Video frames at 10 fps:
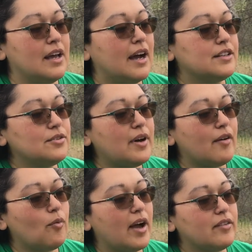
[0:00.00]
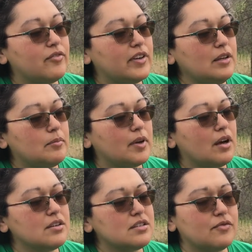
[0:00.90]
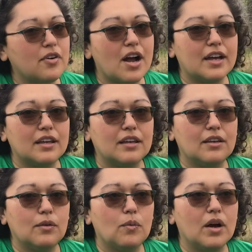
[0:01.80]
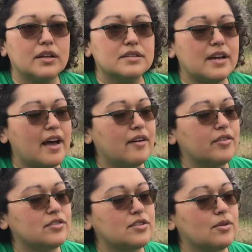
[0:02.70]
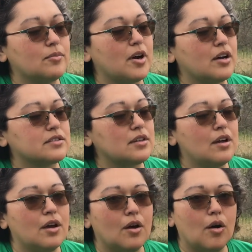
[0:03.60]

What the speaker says: I do have wide feet, but also for hiking, you want to have your toe box